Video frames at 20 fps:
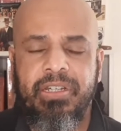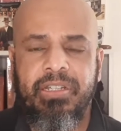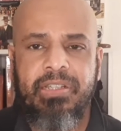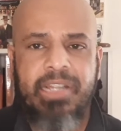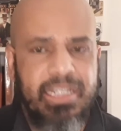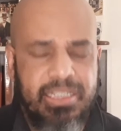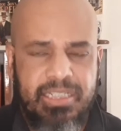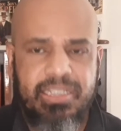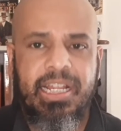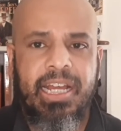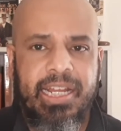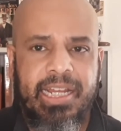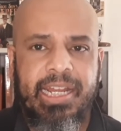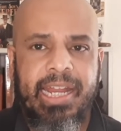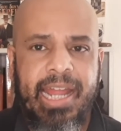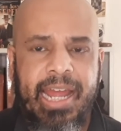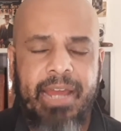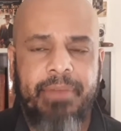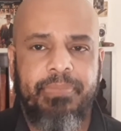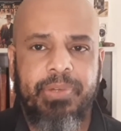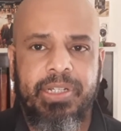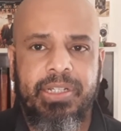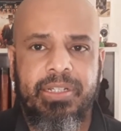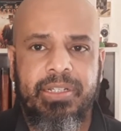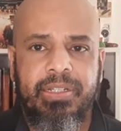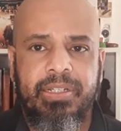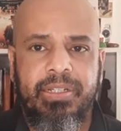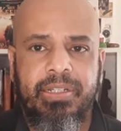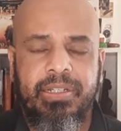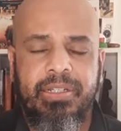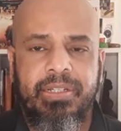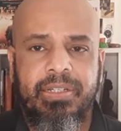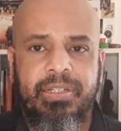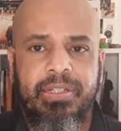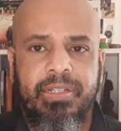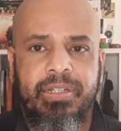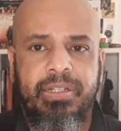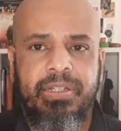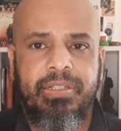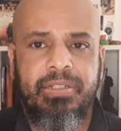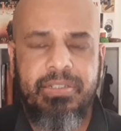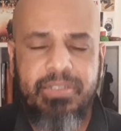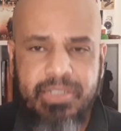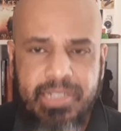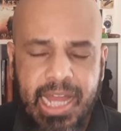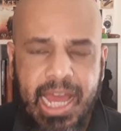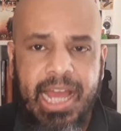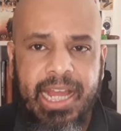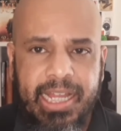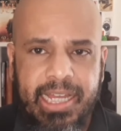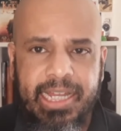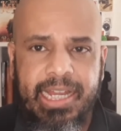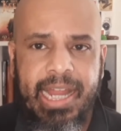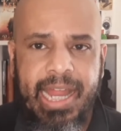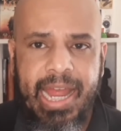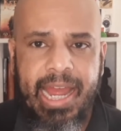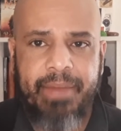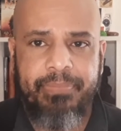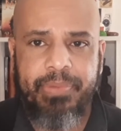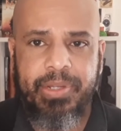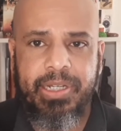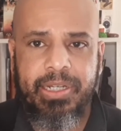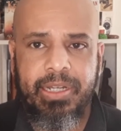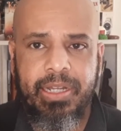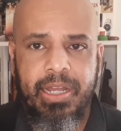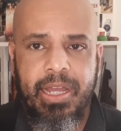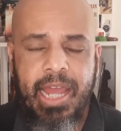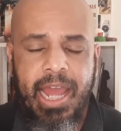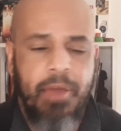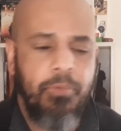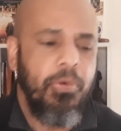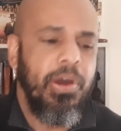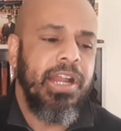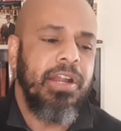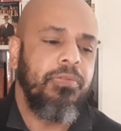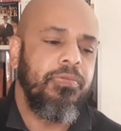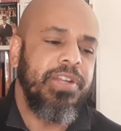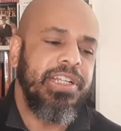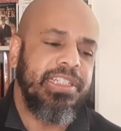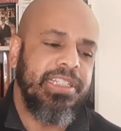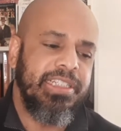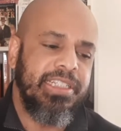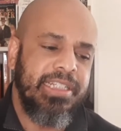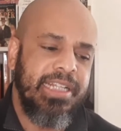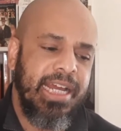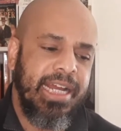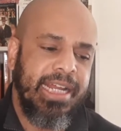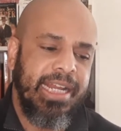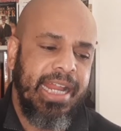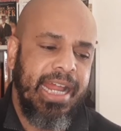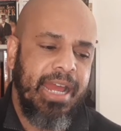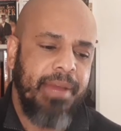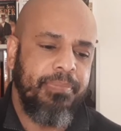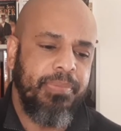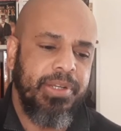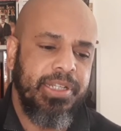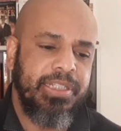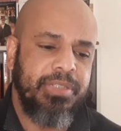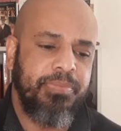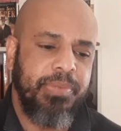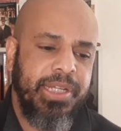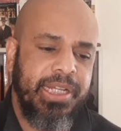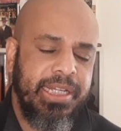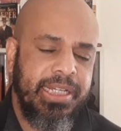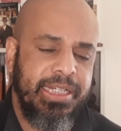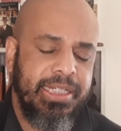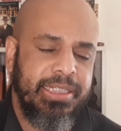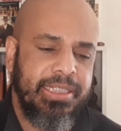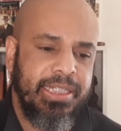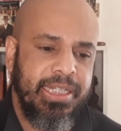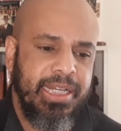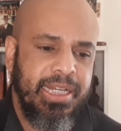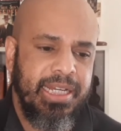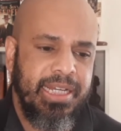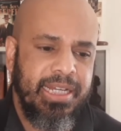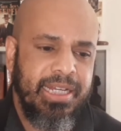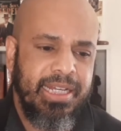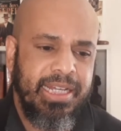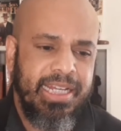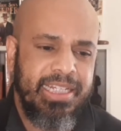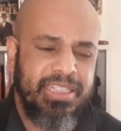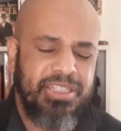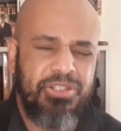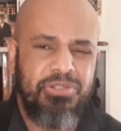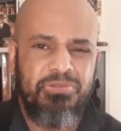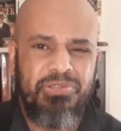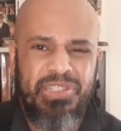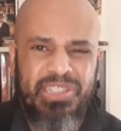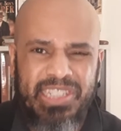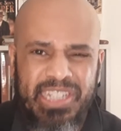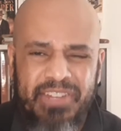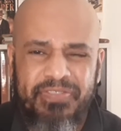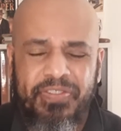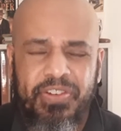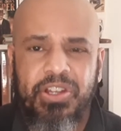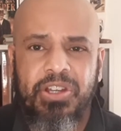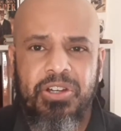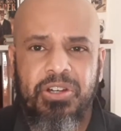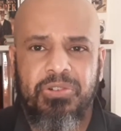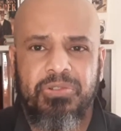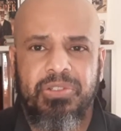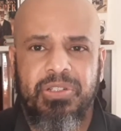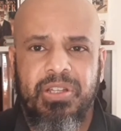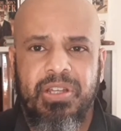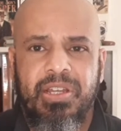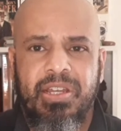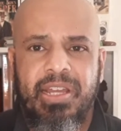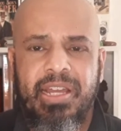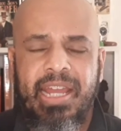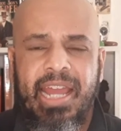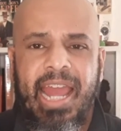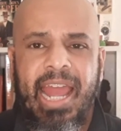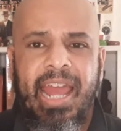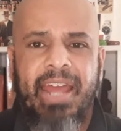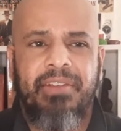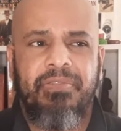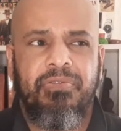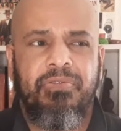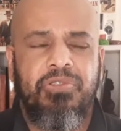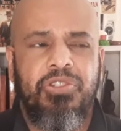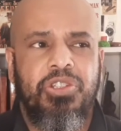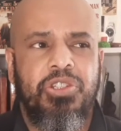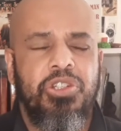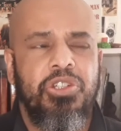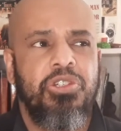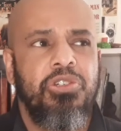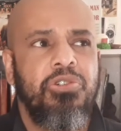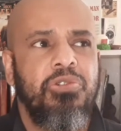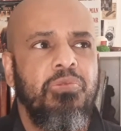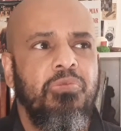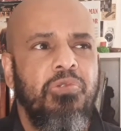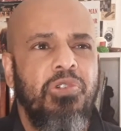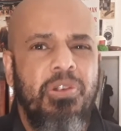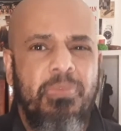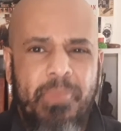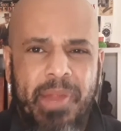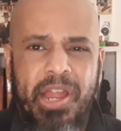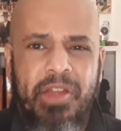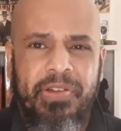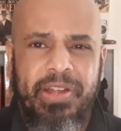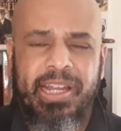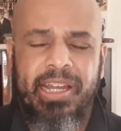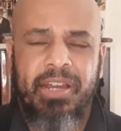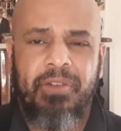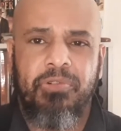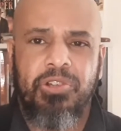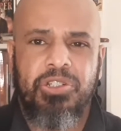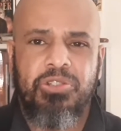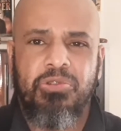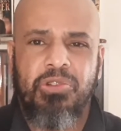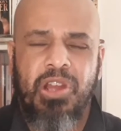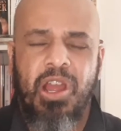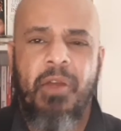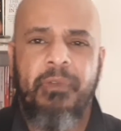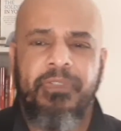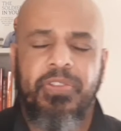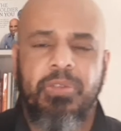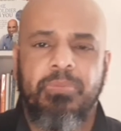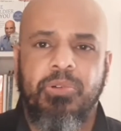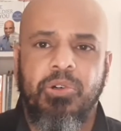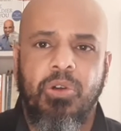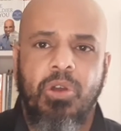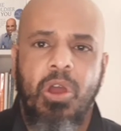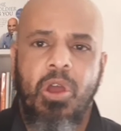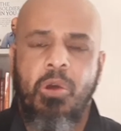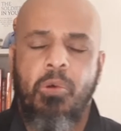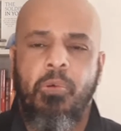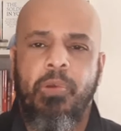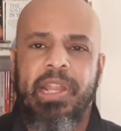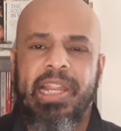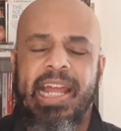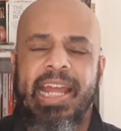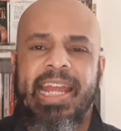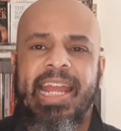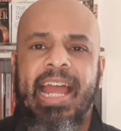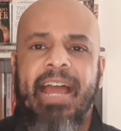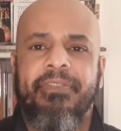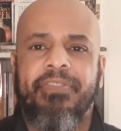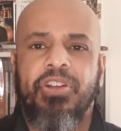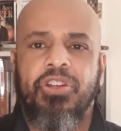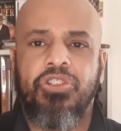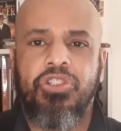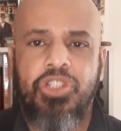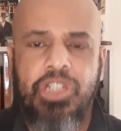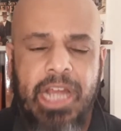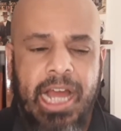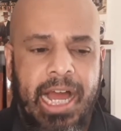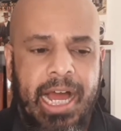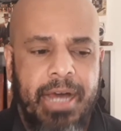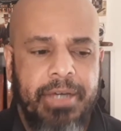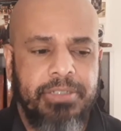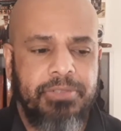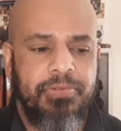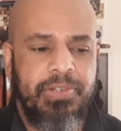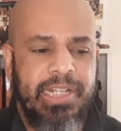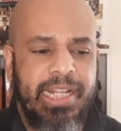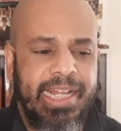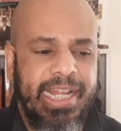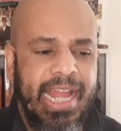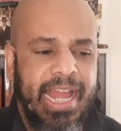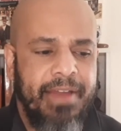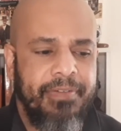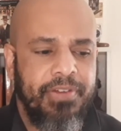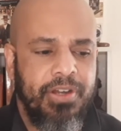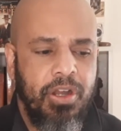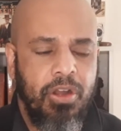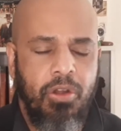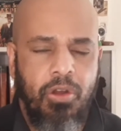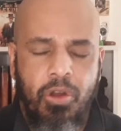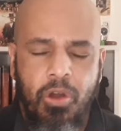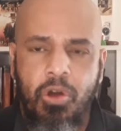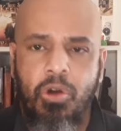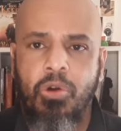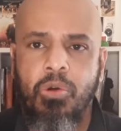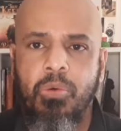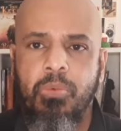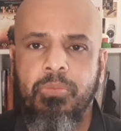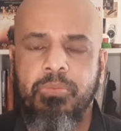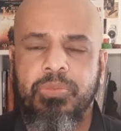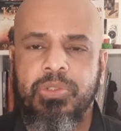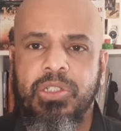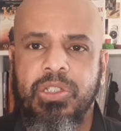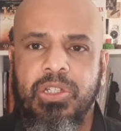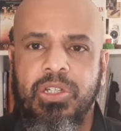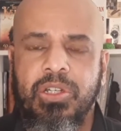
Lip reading: That's not going to happen. Not going to happen. And one of the reasons it's not going to happen is because it's too difficult. And two, we're America. We're too comfortable. We like having our jobs. We like having our homes.